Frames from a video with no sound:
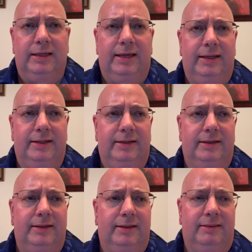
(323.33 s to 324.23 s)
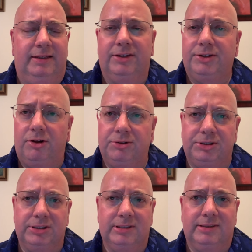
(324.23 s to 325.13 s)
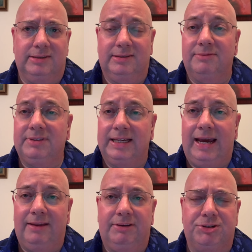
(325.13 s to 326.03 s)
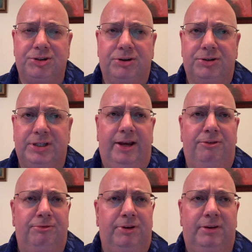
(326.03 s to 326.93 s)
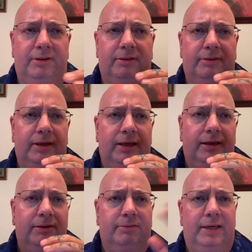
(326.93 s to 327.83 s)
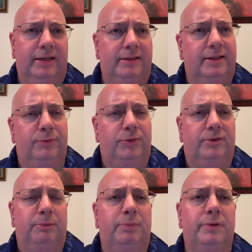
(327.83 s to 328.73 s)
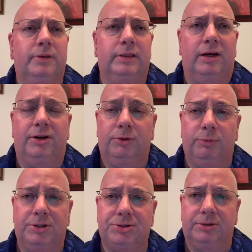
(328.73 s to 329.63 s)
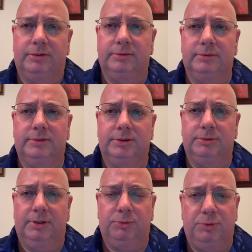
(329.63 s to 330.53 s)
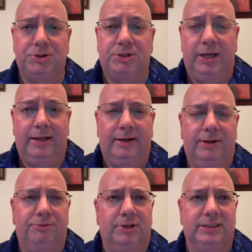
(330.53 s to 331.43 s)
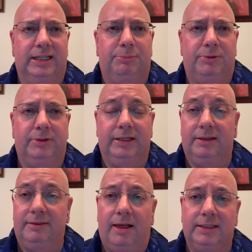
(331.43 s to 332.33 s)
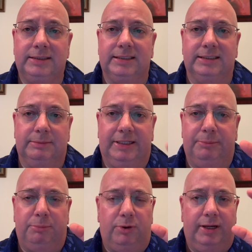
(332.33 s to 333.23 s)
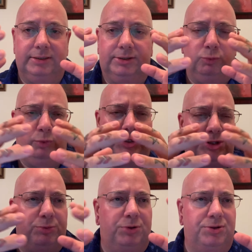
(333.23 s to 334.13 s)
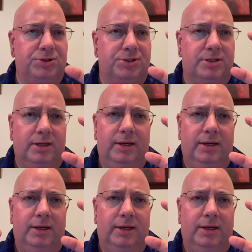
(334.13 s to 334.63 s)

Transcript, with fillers: and uh, the indulgences of the Catholic Church. Everything that was completely unoriginal to uh, Christianity, for example, that Catholicism had embraced, the rituals,